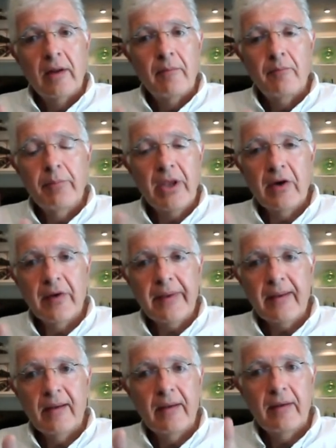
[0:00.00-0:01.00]
Because
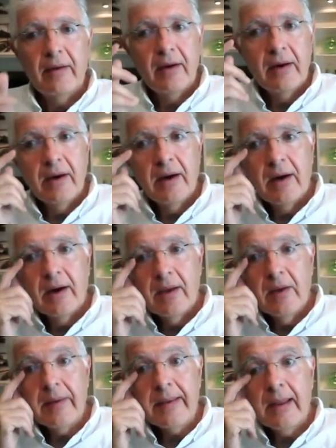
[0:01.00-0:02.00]

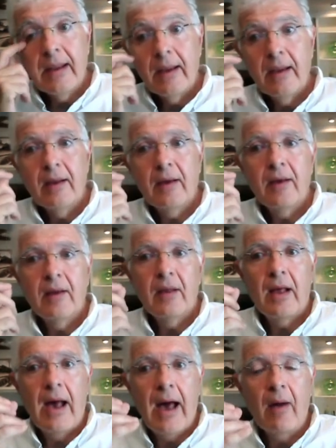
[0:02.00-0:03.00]
you see,
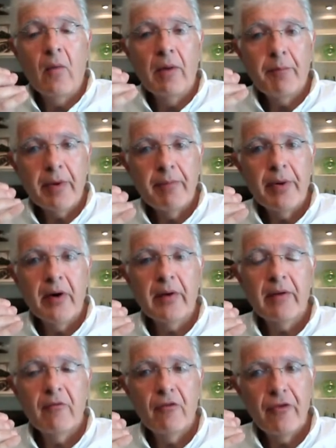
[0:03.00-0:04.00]
our
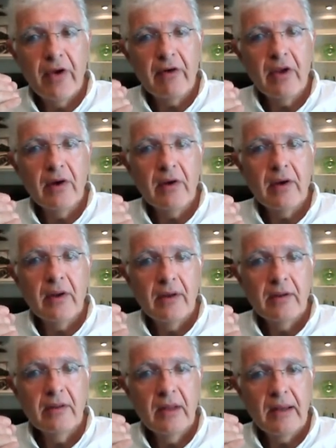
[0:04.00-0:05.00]
proposed virion
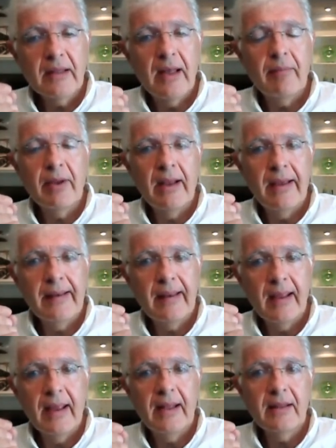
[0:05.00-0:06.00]

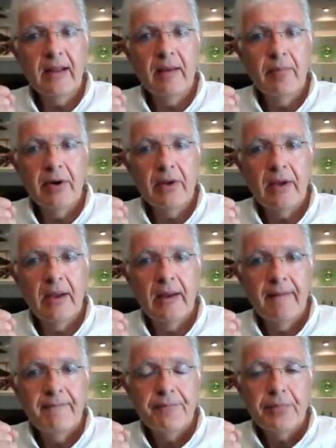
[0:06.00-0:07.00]
destabilizing
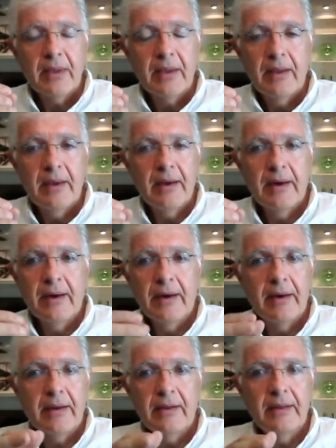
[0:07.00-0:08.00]
antibody
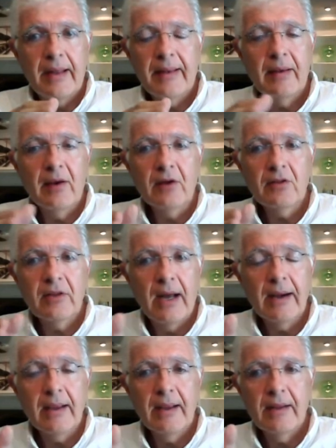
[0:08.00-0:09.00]
does not
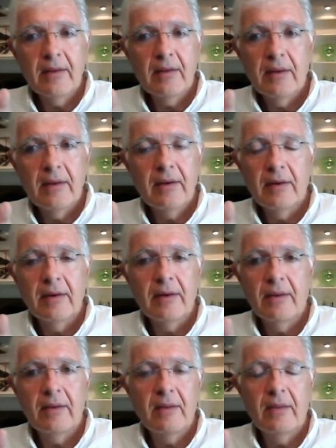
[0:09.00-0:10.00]
target
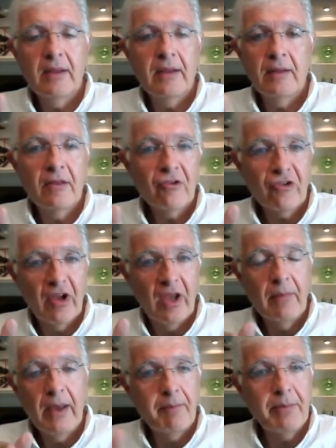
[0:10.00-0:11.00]
the
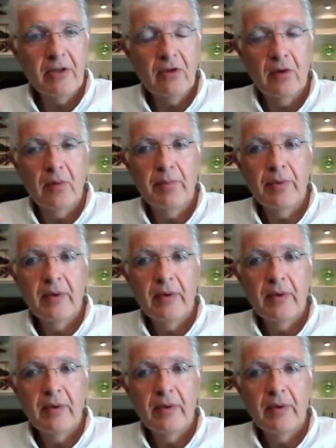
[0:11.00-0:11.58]
same epitope,